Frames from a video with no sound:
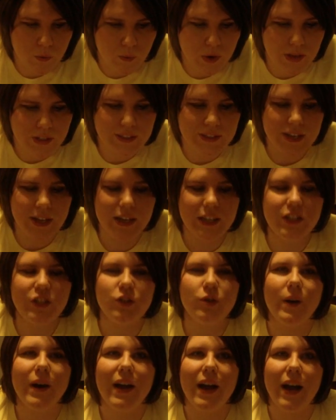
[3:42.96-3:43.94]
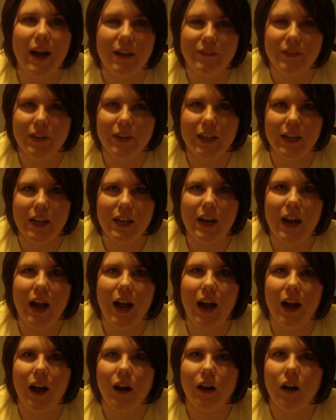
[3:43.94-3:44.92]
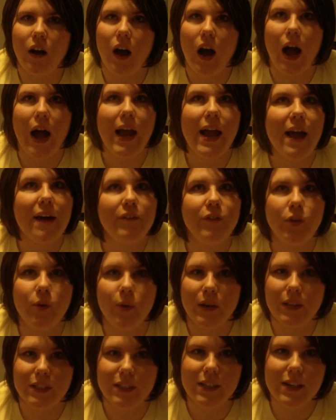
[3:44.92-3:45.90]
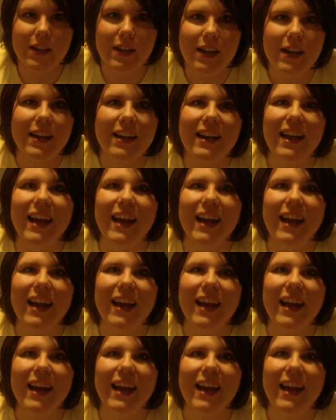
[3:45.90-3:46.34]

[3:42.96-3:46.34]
what day do I ovulate? I have no idea.